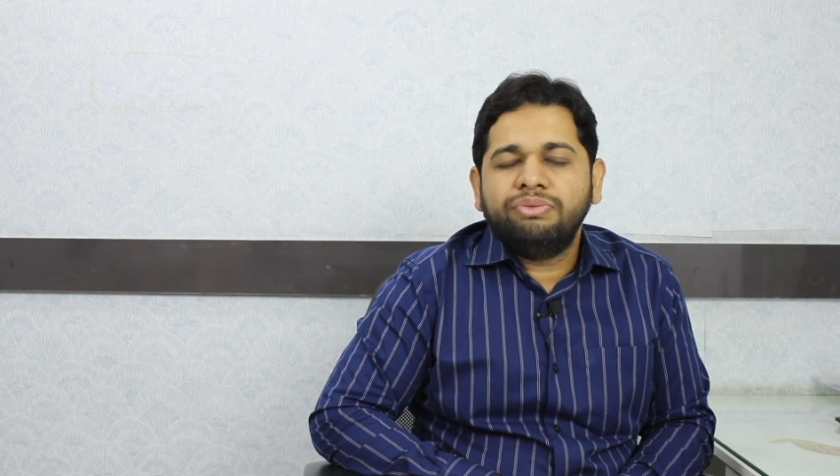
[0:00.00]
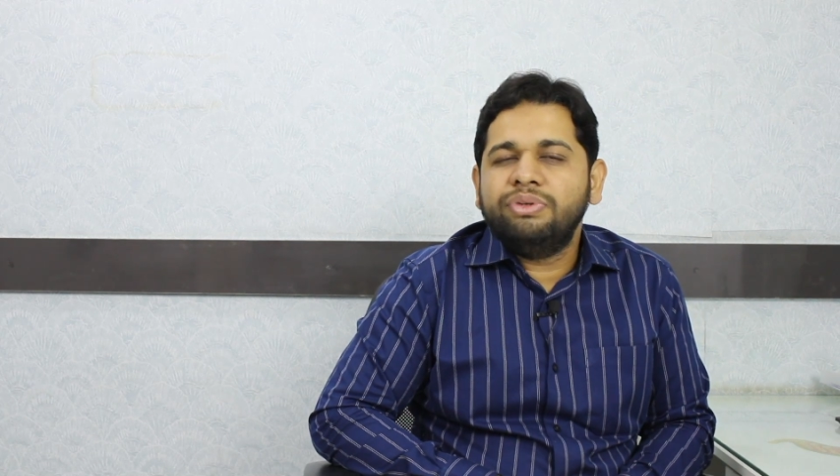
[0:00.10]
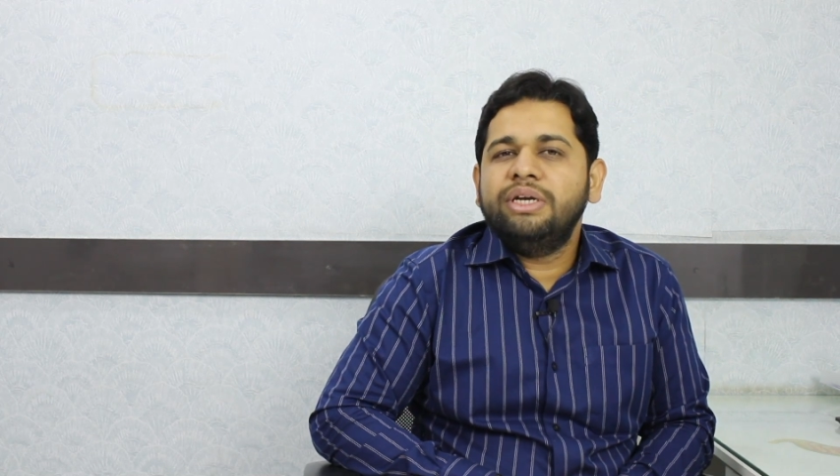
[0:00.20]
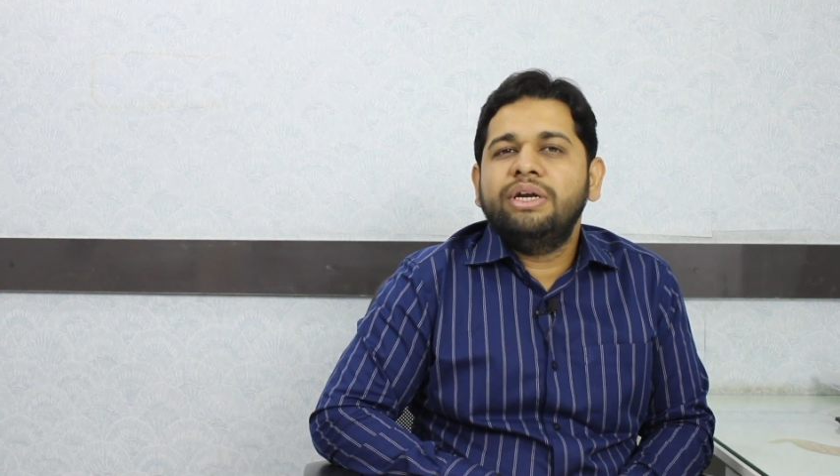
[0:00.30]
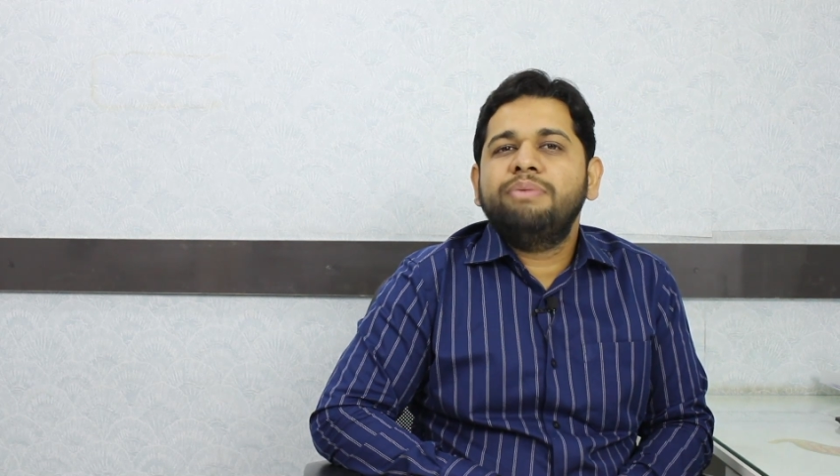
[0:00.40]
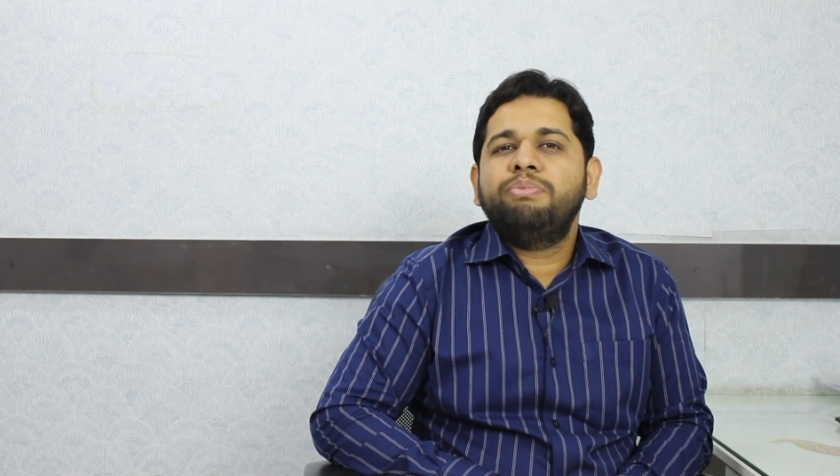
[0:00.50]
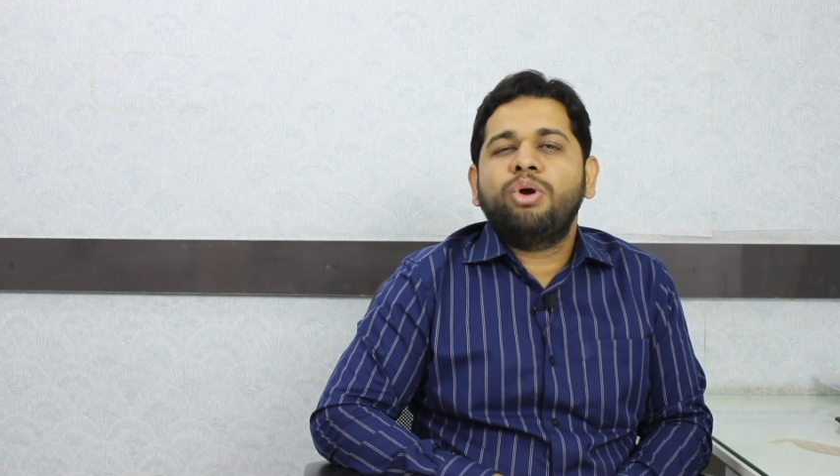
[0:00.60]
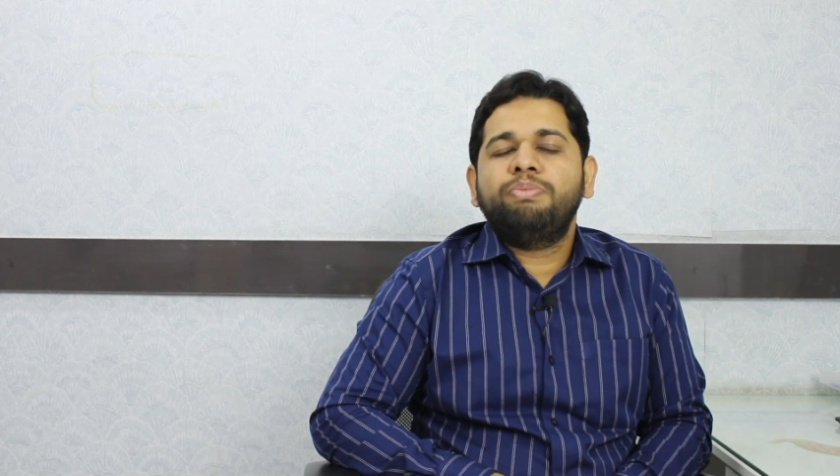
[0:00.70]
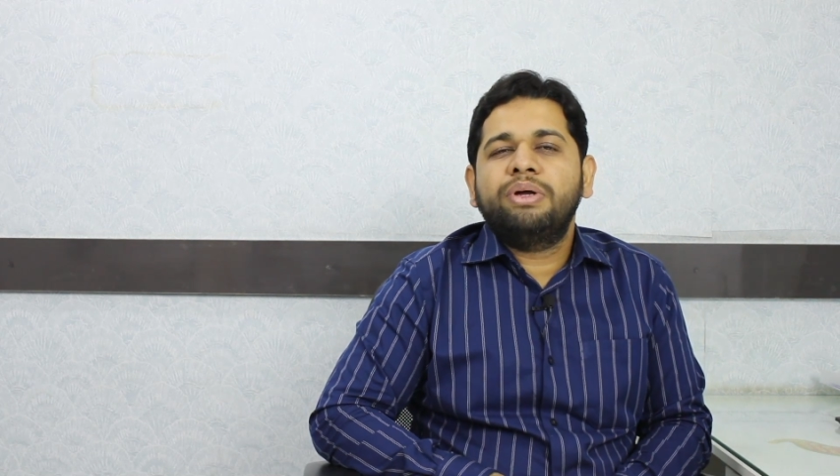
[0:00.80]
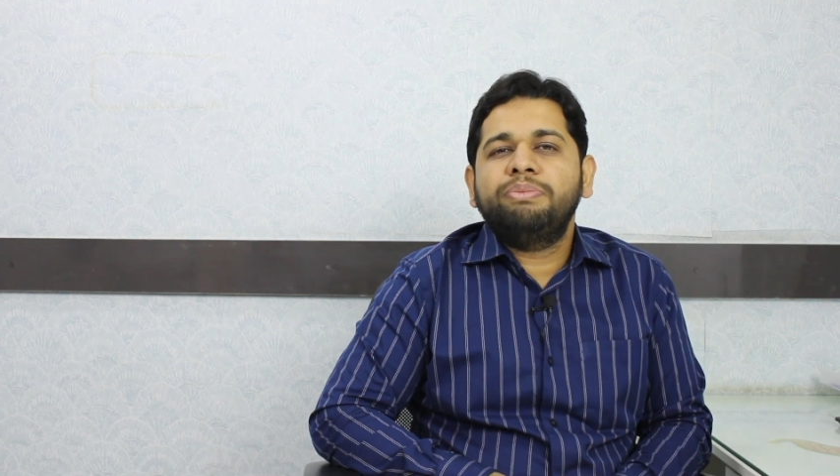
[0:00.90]
we need a
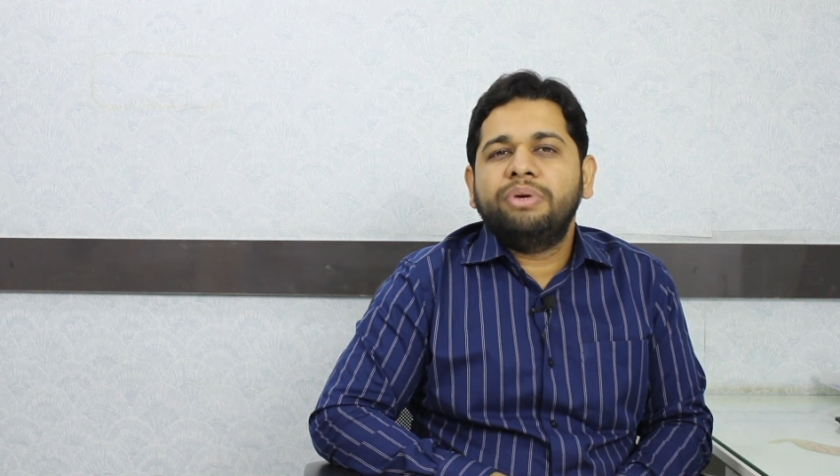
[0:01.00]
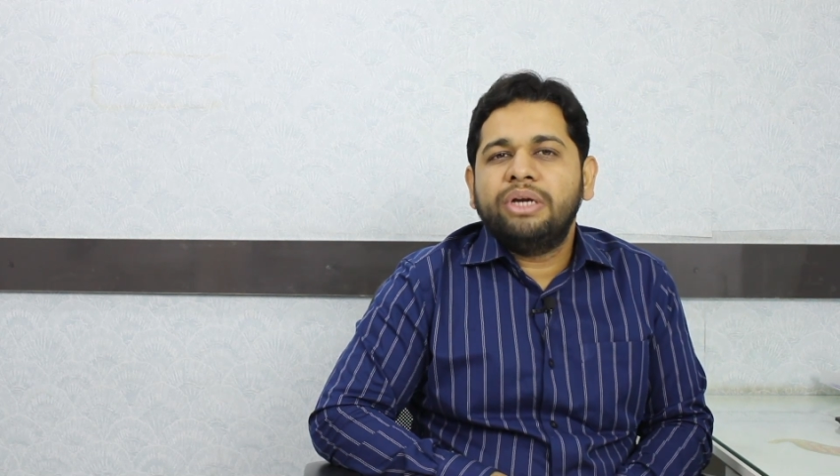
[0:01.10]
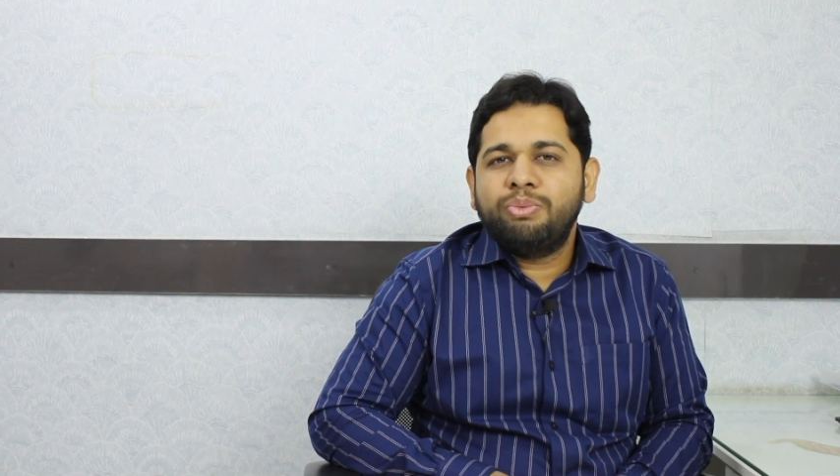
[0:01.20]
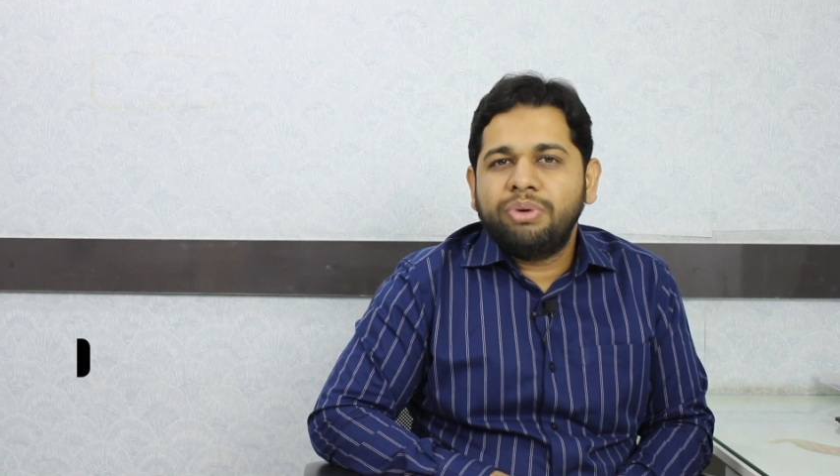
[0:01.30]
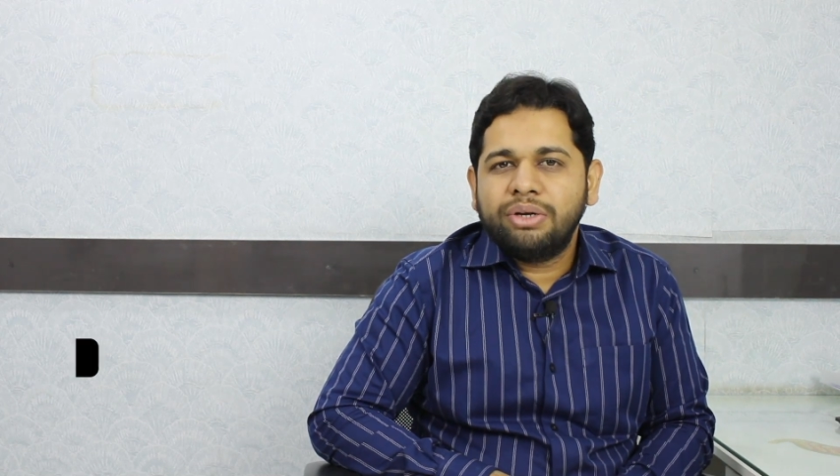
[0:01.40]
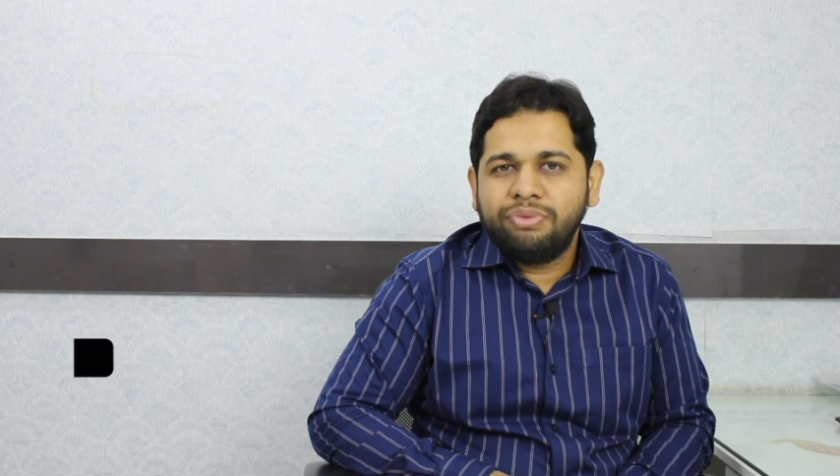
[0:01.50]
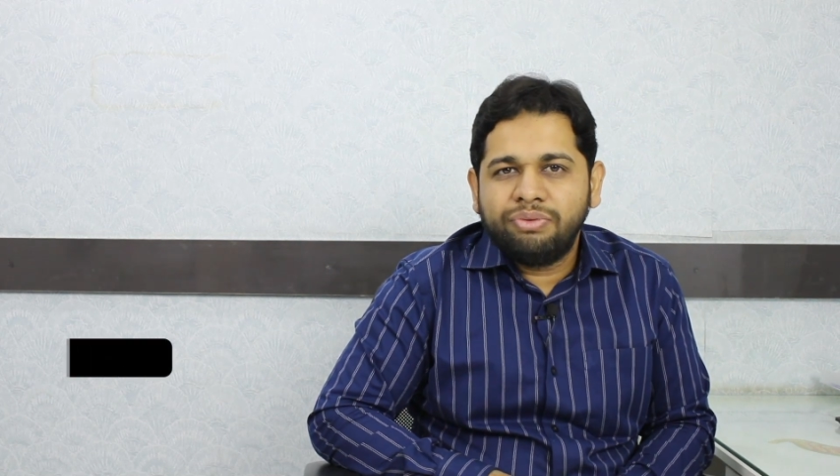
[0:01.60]
proper preoperative